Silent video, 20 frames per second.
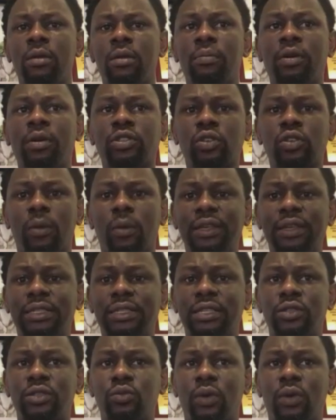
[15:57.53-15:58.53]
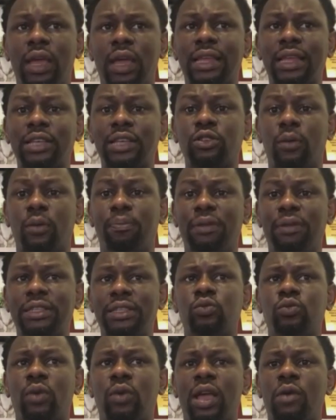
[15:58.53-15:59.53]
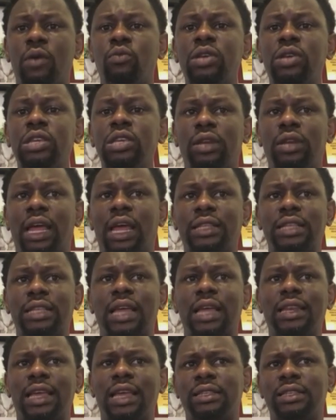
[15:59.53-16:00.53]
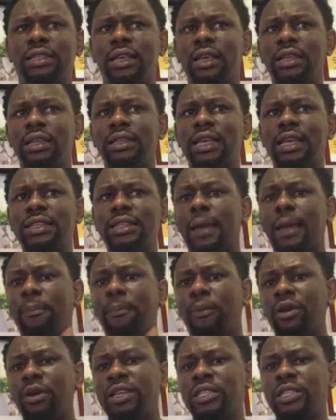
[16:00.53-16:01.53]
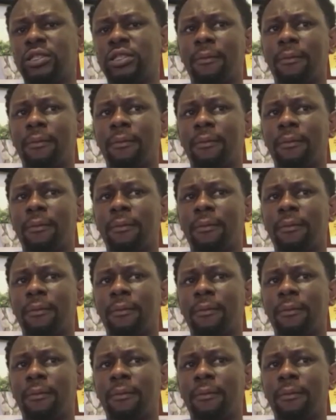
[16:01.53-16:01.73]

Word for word: but there are some places where we know that, and there's like a police